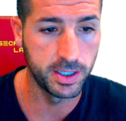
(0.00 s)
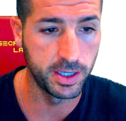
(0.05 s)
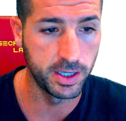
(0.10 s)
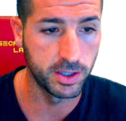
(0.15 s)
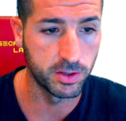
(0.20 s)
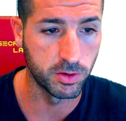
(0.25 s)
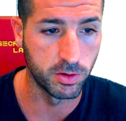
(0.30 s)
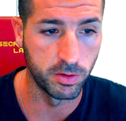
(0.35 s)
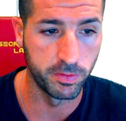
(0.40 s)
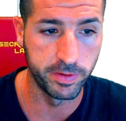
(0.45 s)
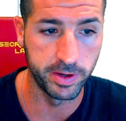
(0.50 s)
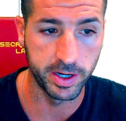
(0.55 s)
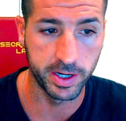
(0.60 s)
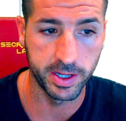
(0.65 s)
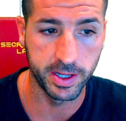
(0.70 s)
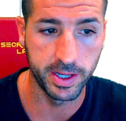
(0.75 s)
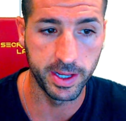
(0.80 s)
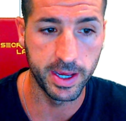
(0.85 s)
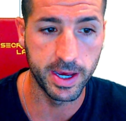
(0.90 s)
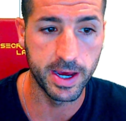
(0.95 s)
it over
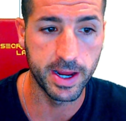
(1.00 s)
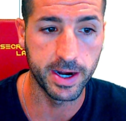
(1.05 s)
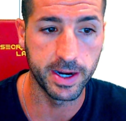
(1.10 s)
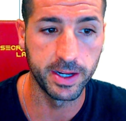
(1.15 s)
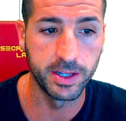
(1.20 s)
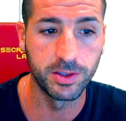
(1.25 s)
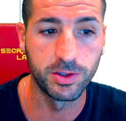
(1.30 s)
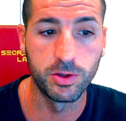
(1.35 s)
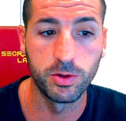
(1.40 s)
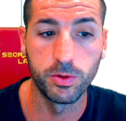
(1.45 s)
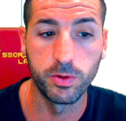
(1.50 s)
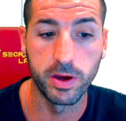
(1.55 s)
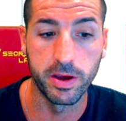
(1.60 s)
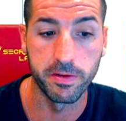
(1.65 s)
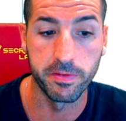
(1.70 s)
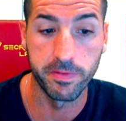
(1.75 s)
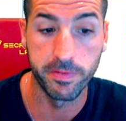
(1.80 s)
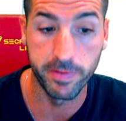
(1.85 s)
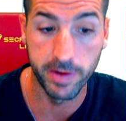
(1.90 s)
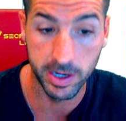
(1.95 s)
here into
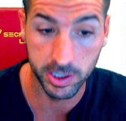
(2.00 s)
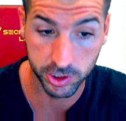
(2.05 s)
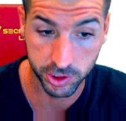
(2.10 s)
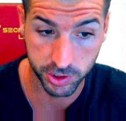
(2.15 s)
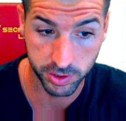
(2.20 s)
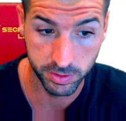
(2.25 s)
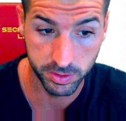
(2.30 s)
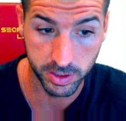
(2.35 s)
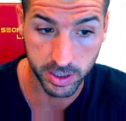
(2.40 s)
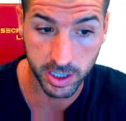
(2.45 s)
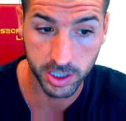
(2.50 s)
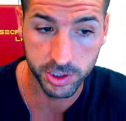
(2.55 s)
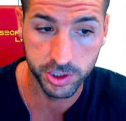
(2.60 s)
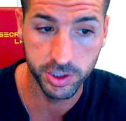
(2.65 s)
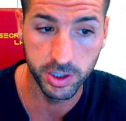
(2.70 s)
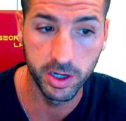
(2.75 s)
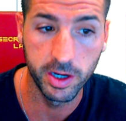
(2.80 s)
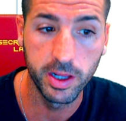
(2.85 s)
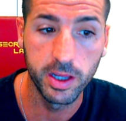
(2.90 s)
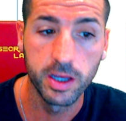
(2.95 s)
a function
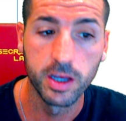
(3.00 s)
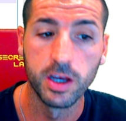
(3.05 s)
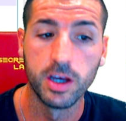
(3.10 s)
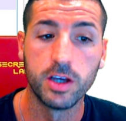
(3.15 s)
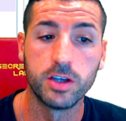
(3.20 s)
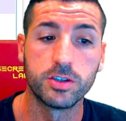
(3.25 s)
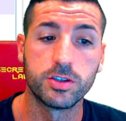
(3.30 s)
actually.